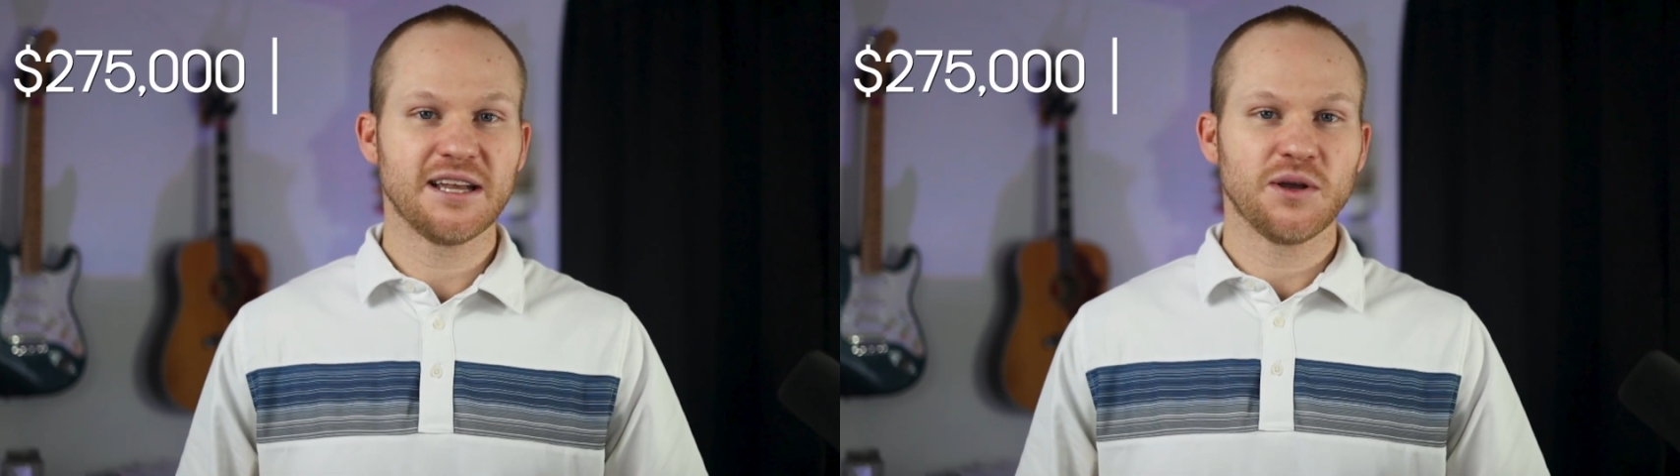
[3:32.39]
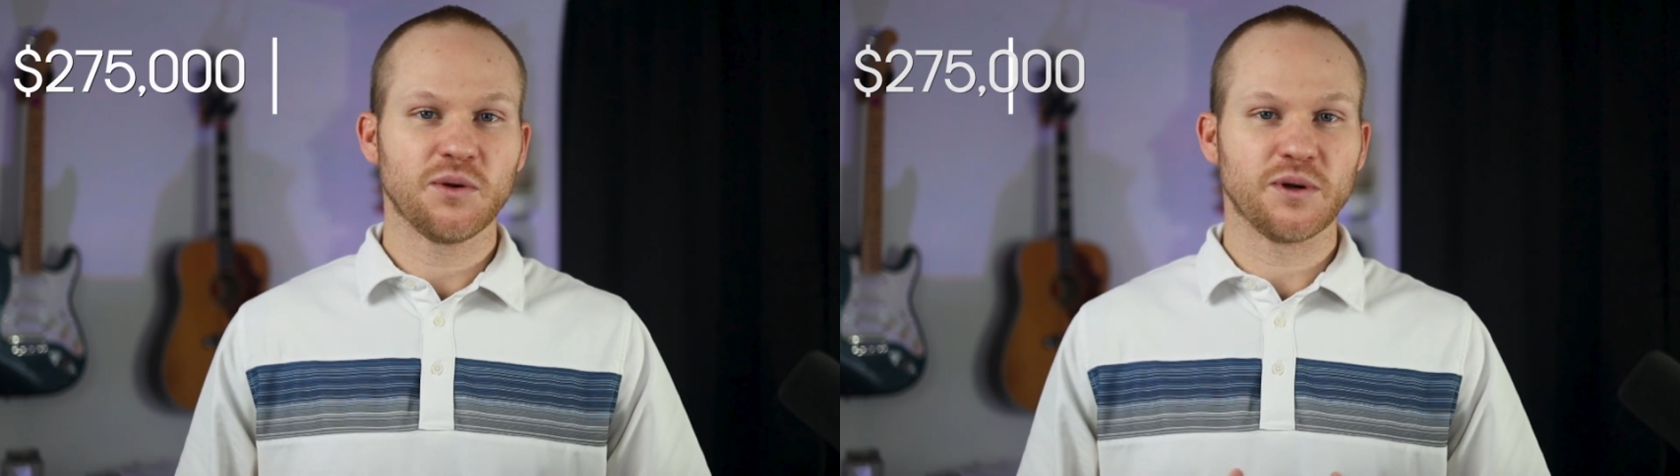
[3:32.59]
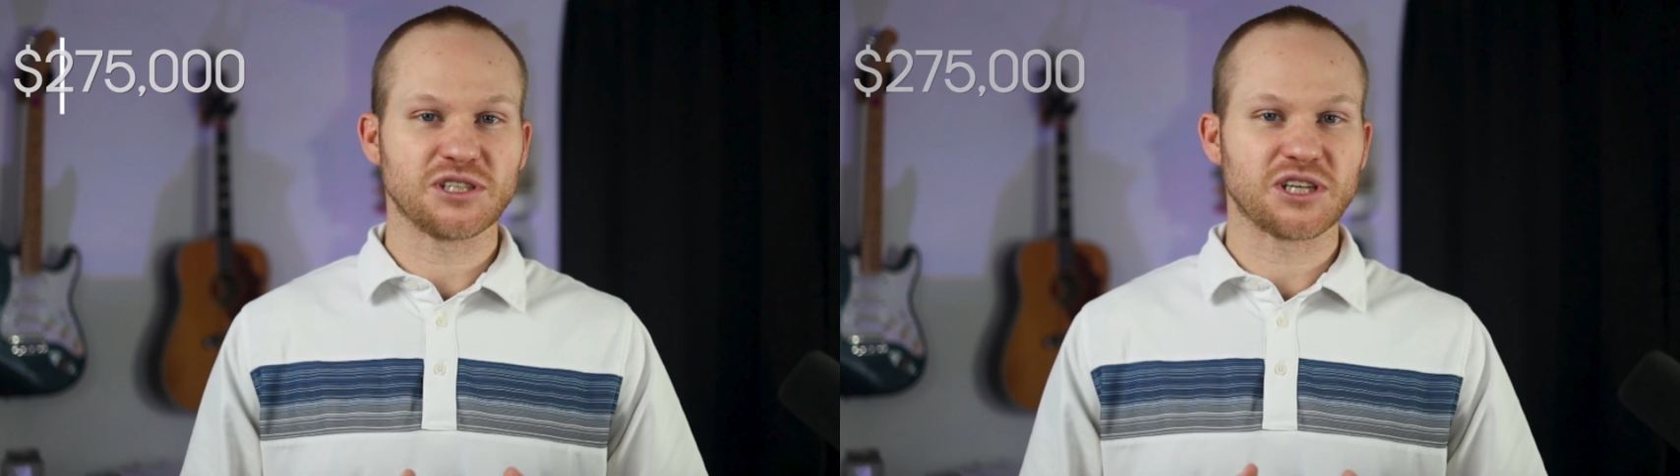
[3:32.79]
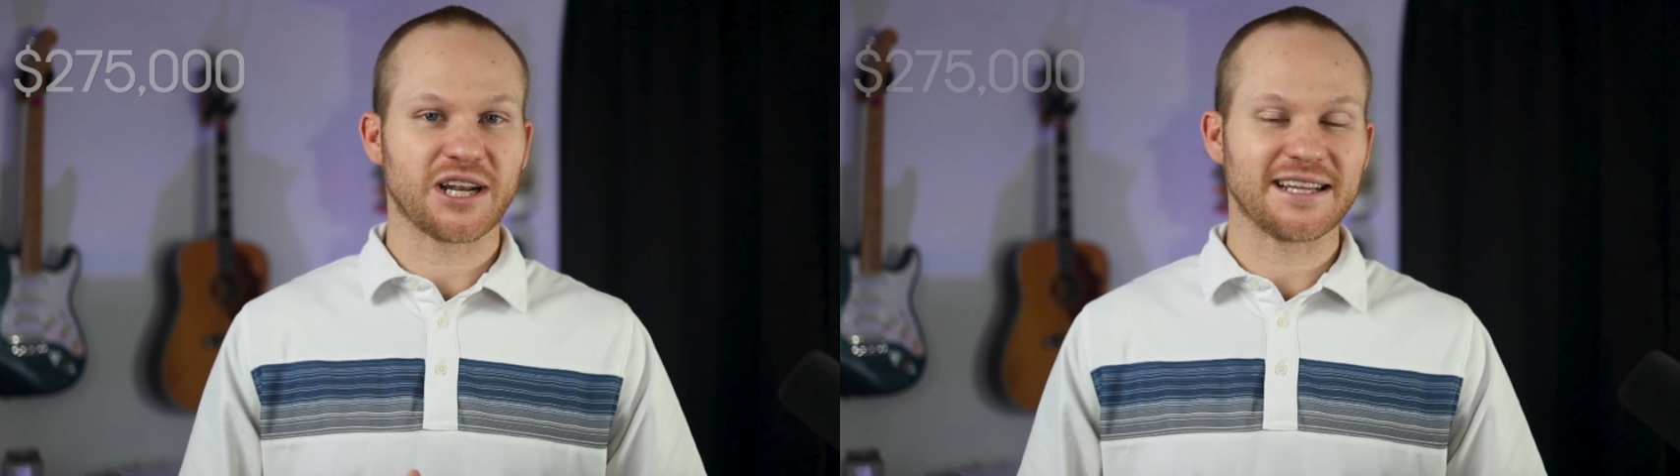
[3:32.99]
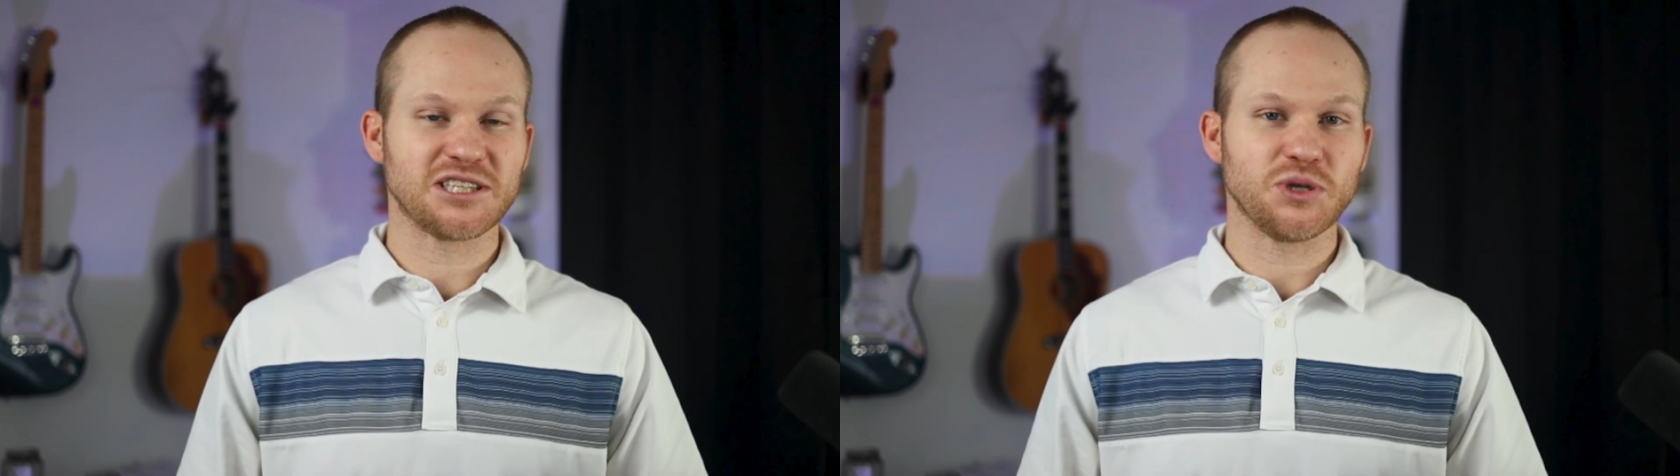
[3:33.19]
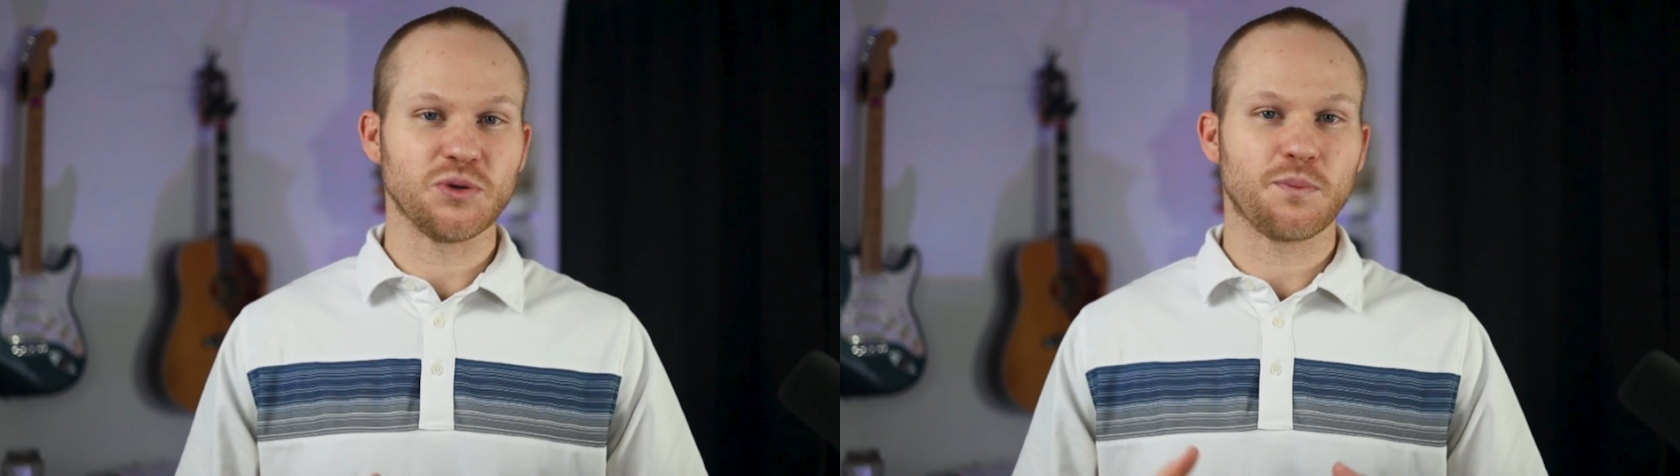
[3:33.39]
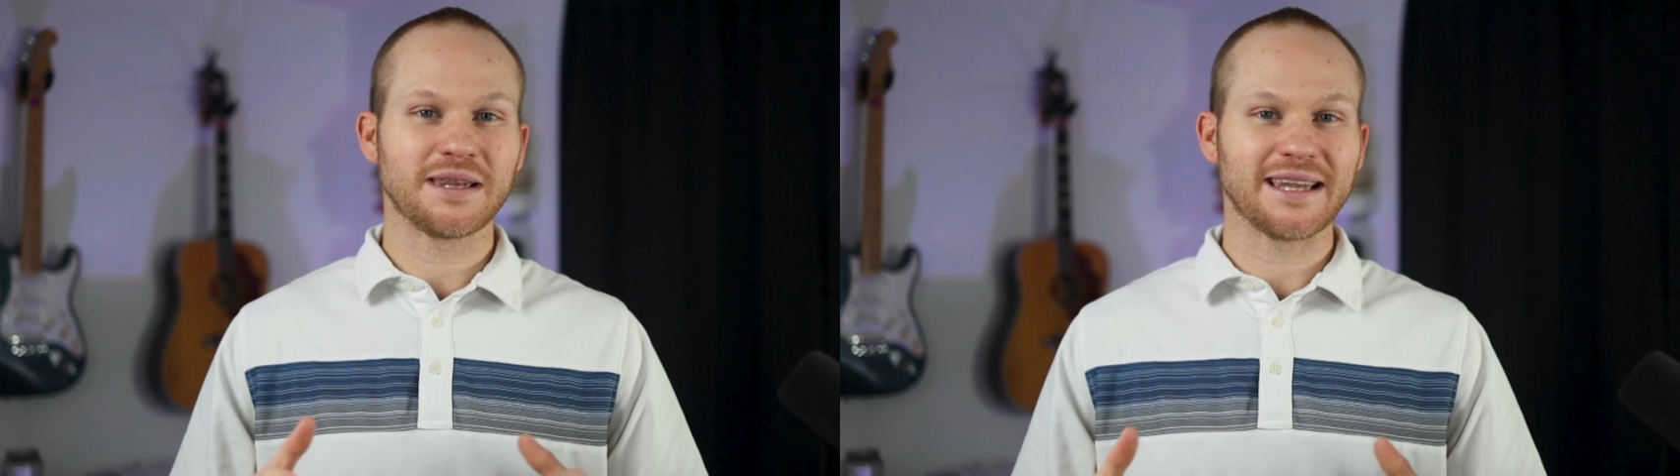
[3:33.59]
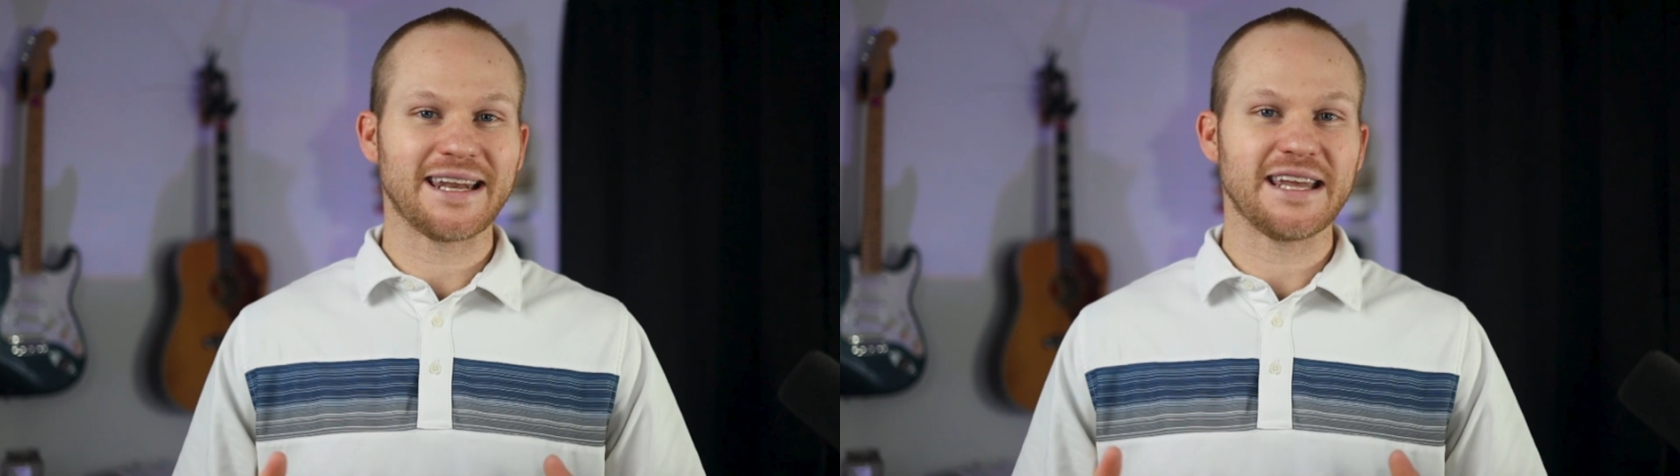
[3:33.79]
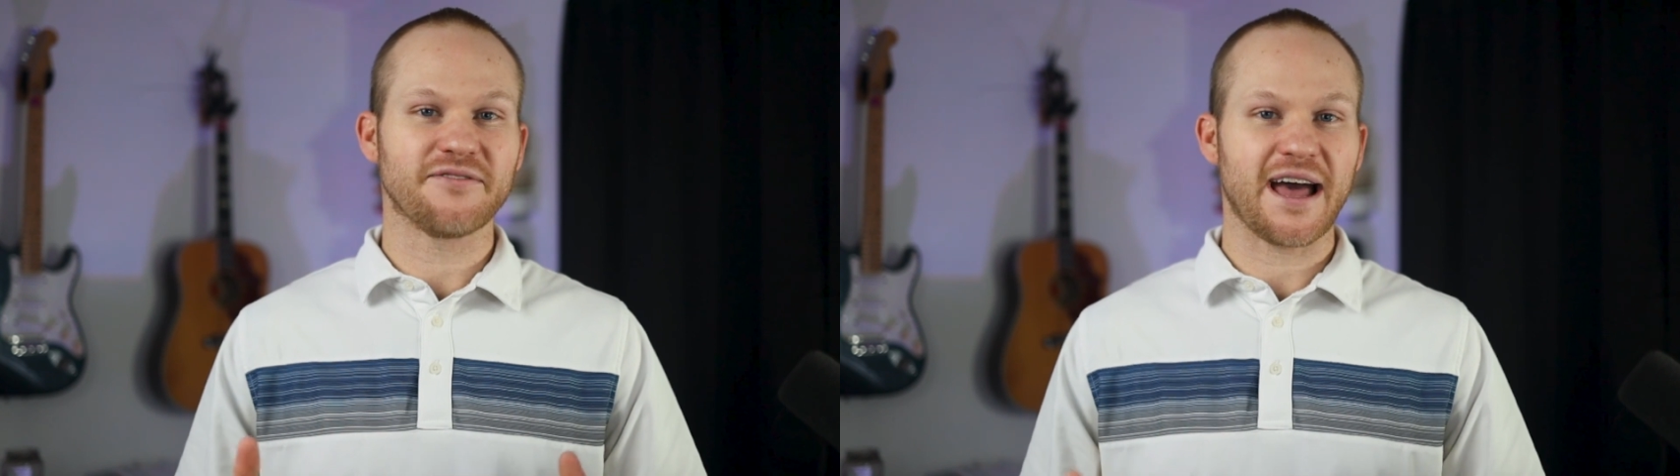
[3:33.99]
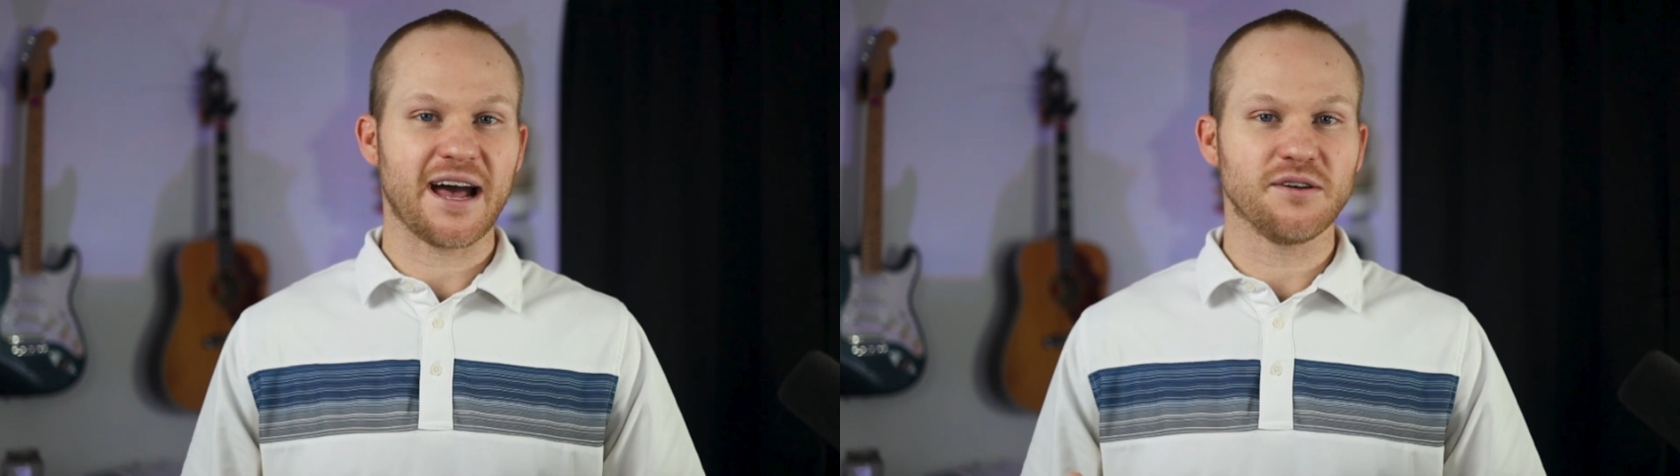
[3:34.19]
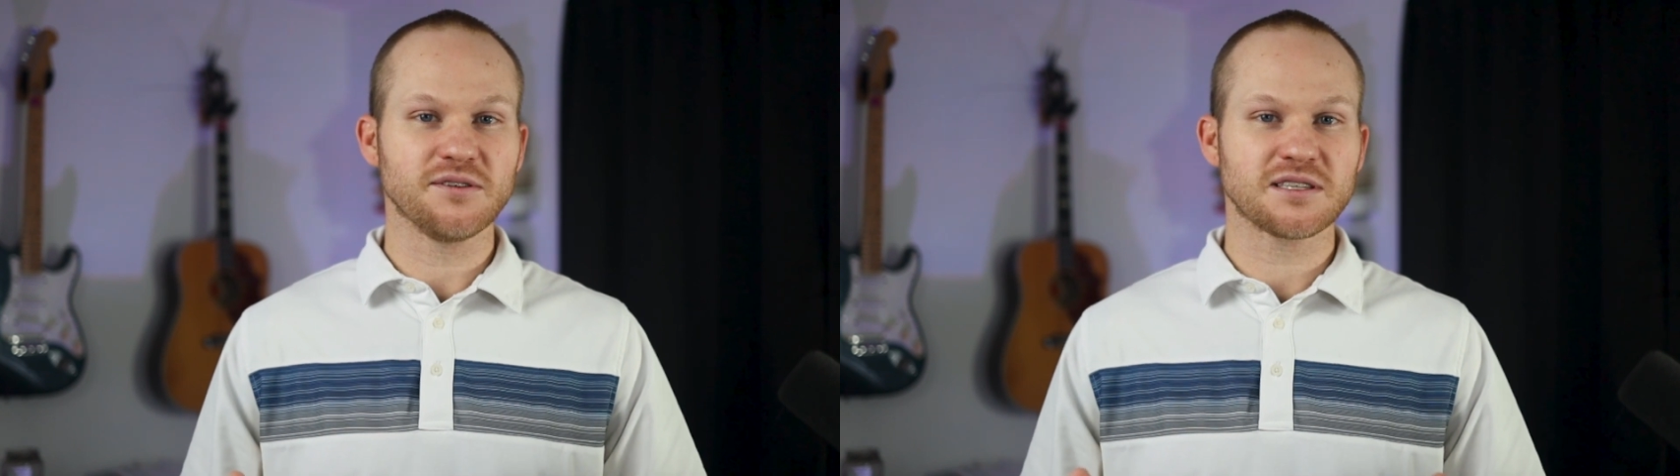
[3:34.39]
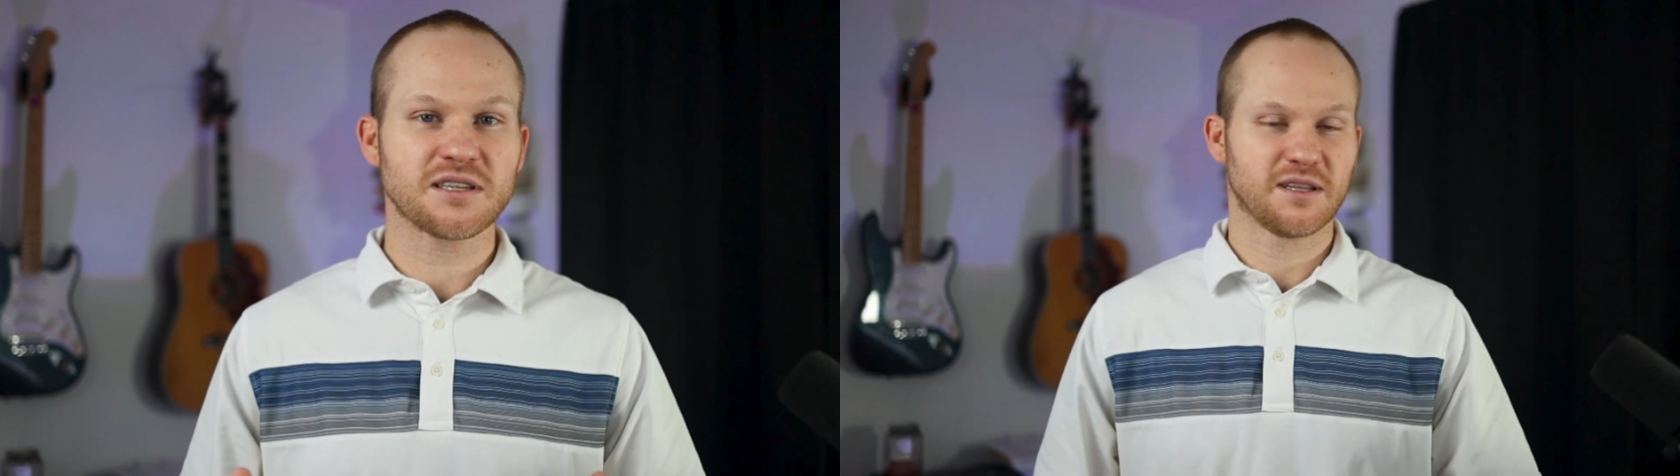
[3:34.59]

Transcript: which is going to get you plenty of house